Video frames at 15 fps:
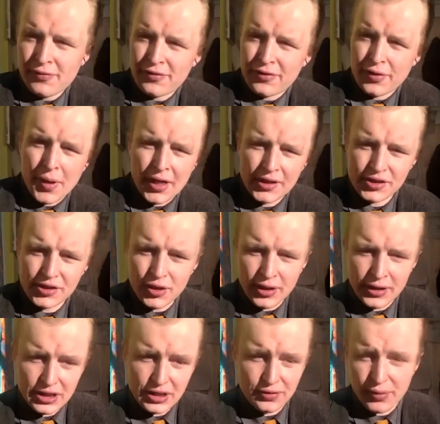art school and
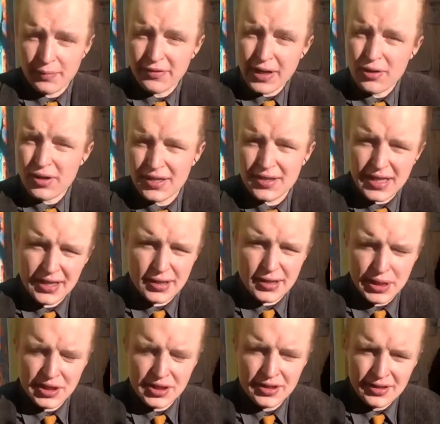just from various
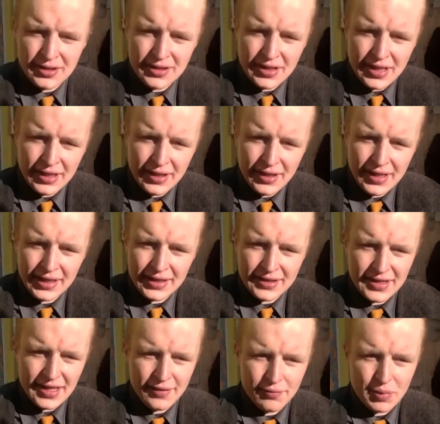exhibitions and things that
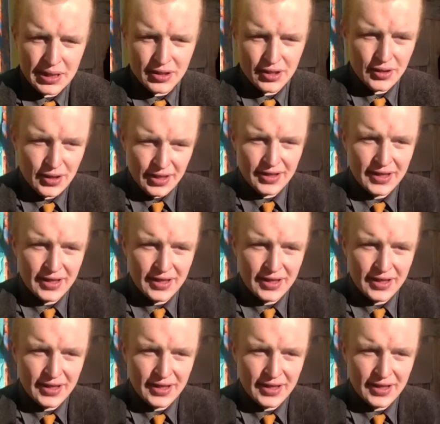I've been to that